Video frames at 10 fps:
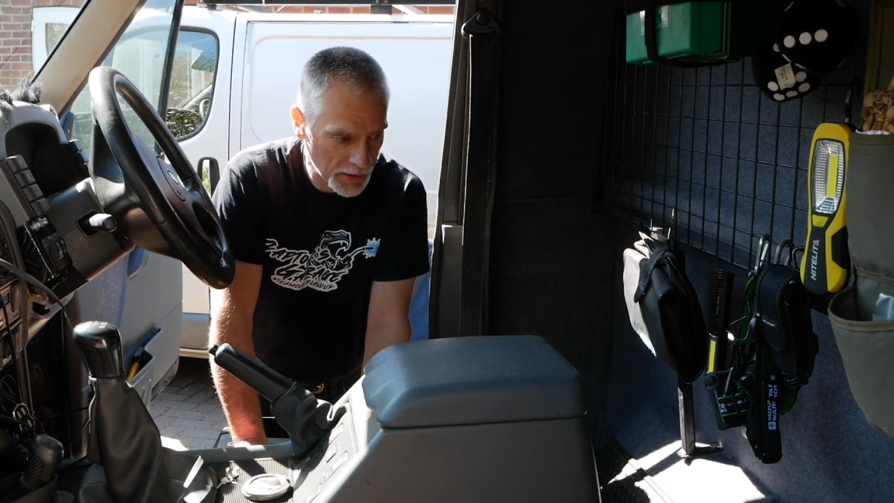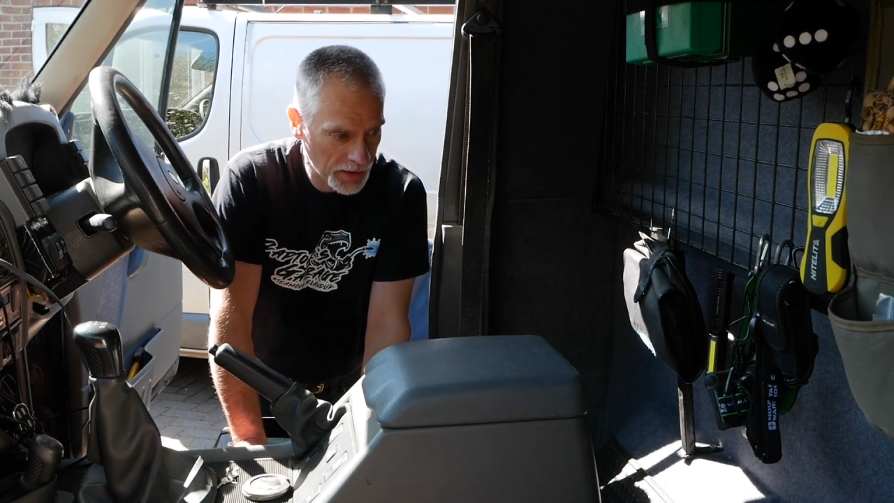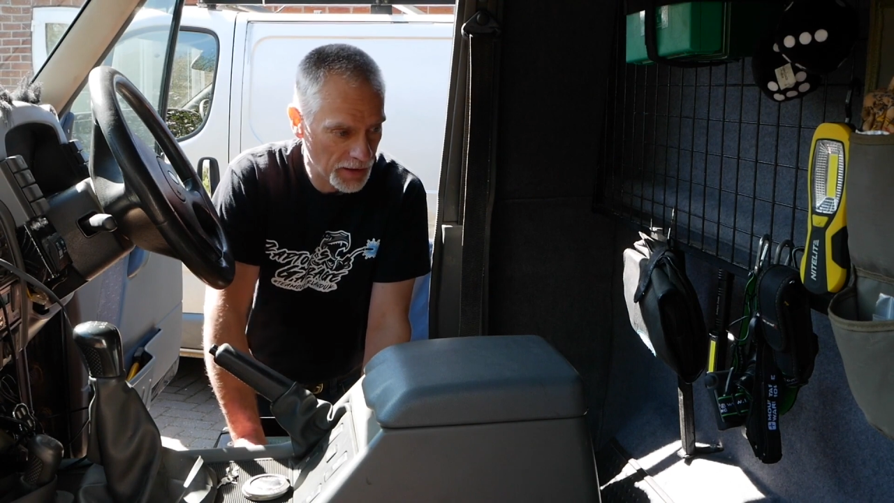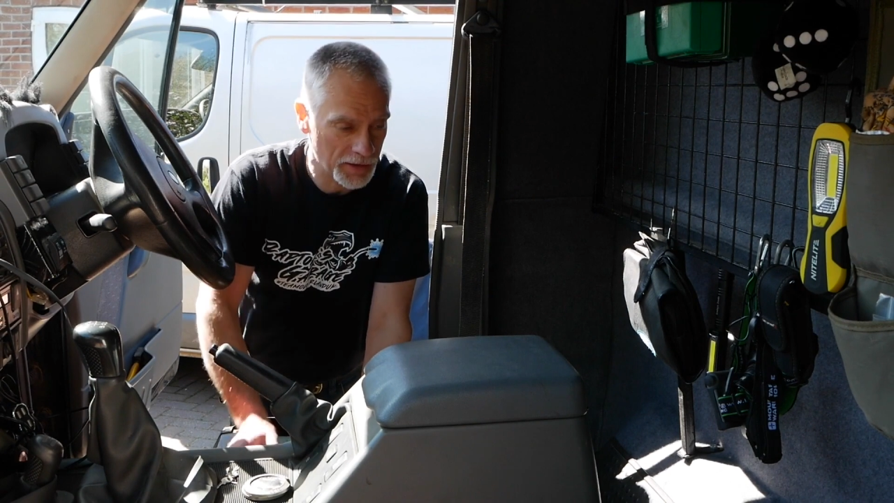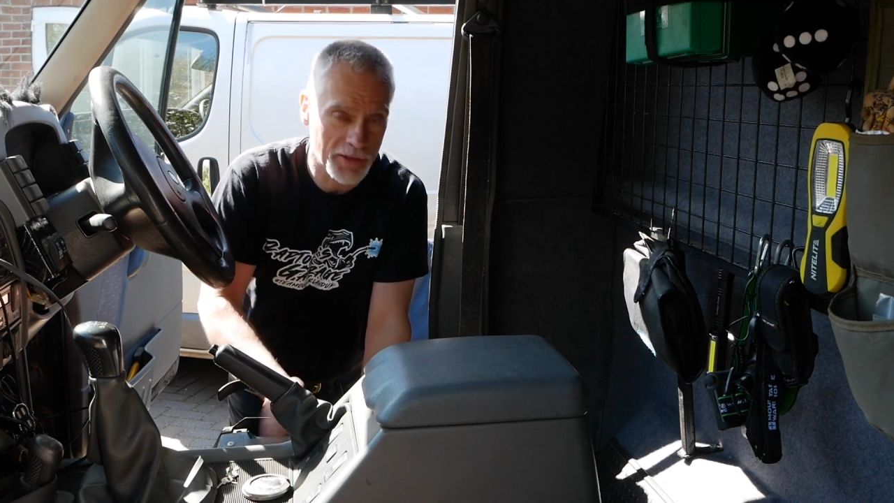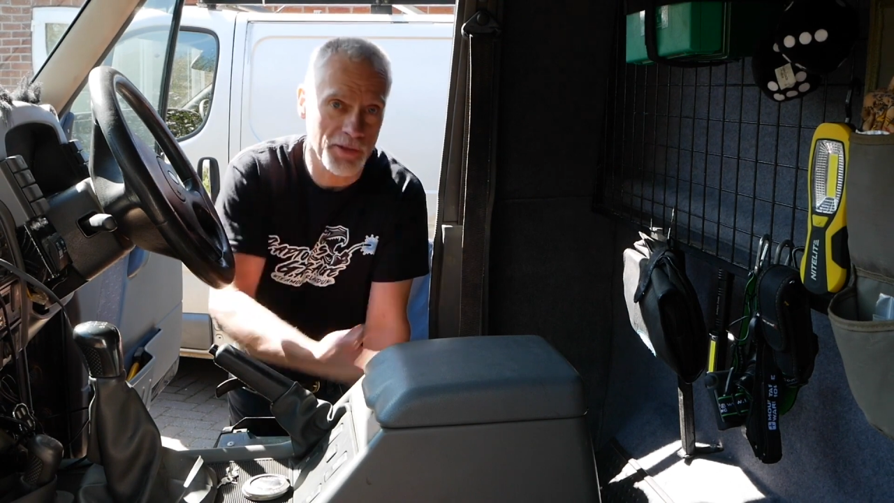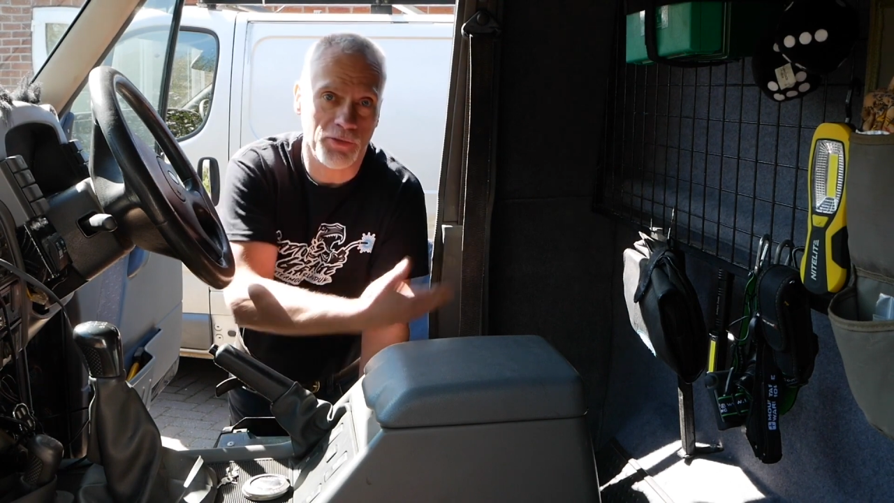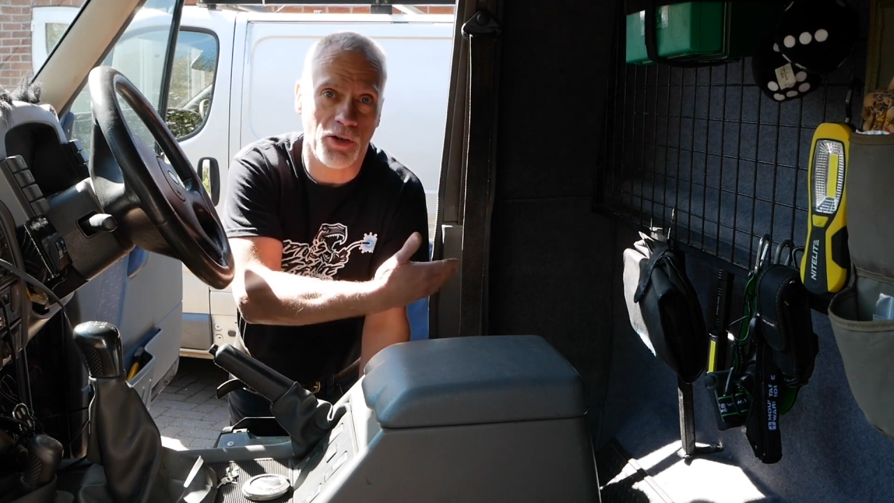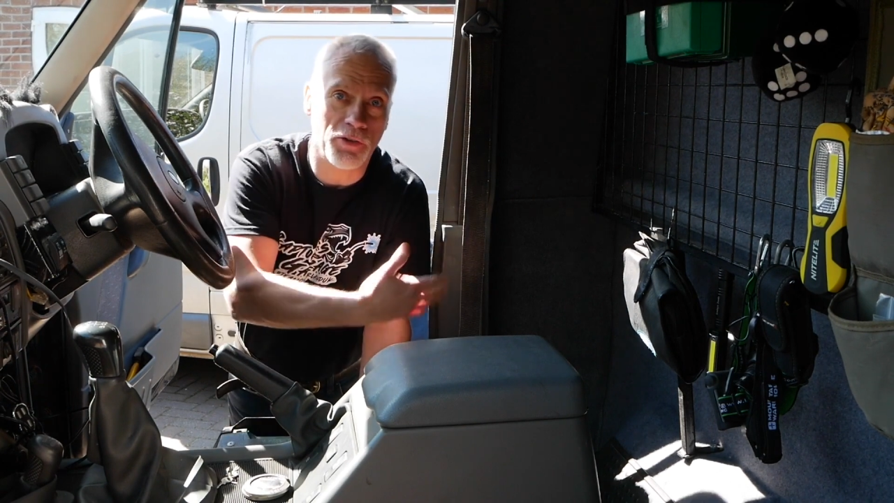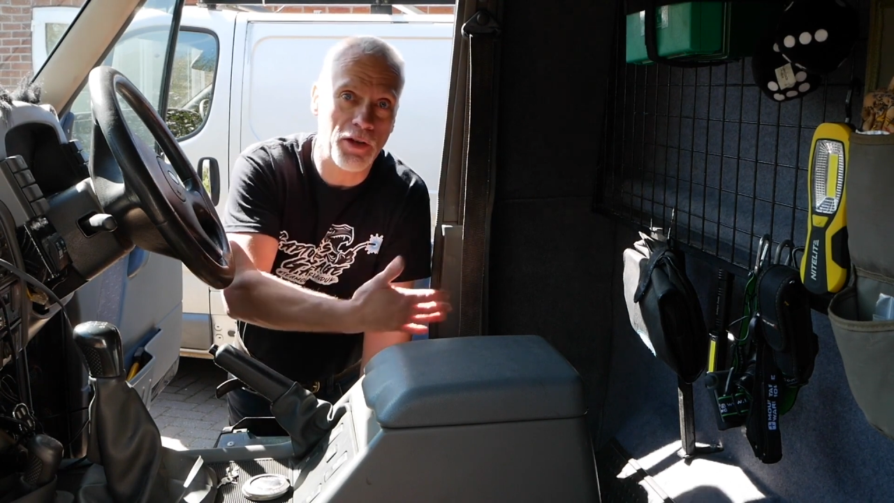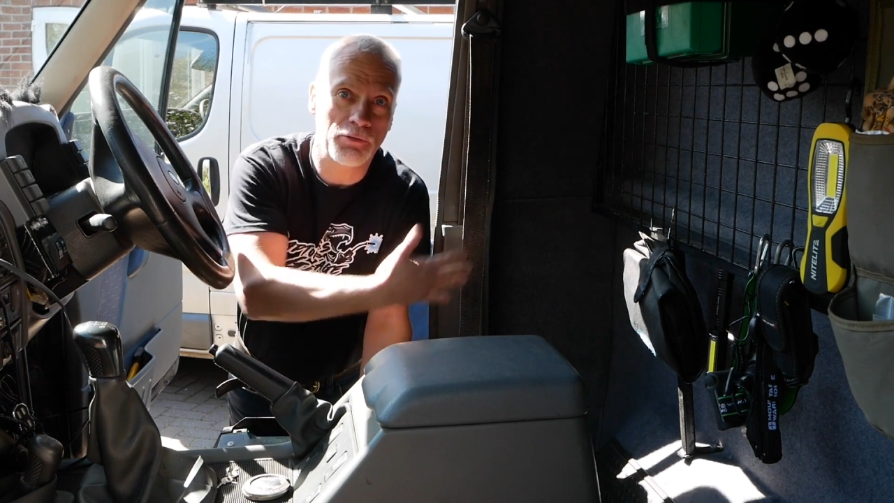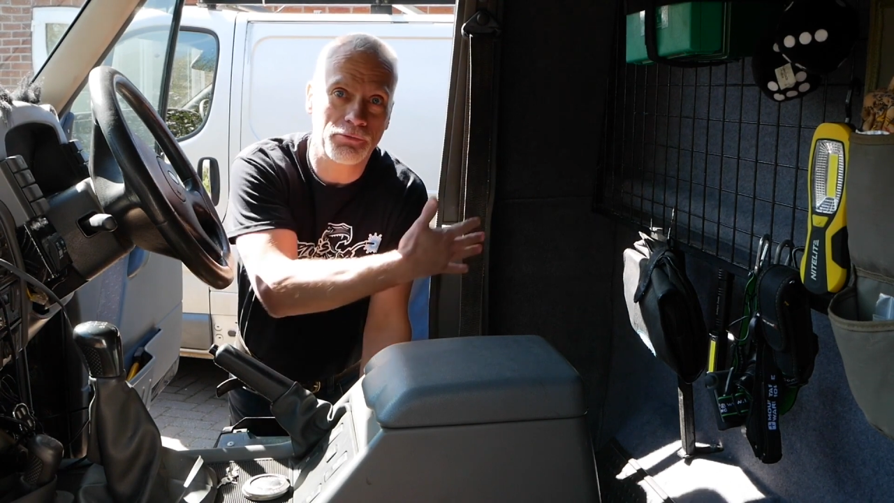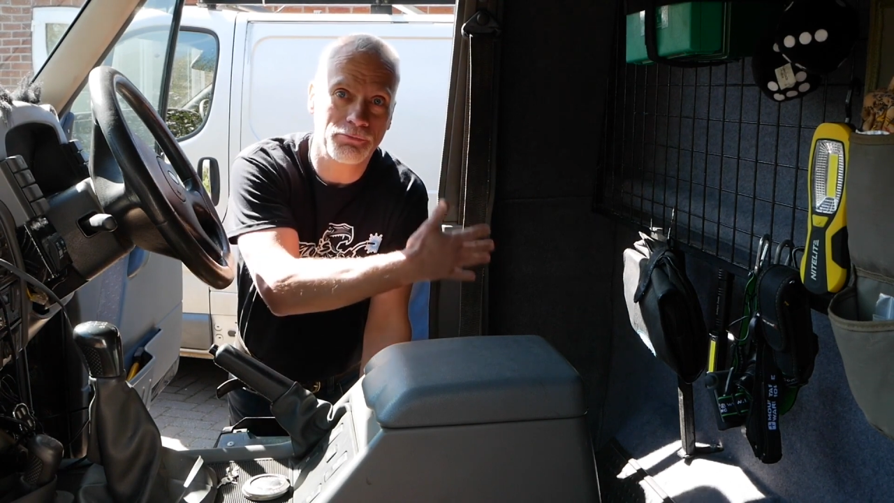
Because uh, I've got no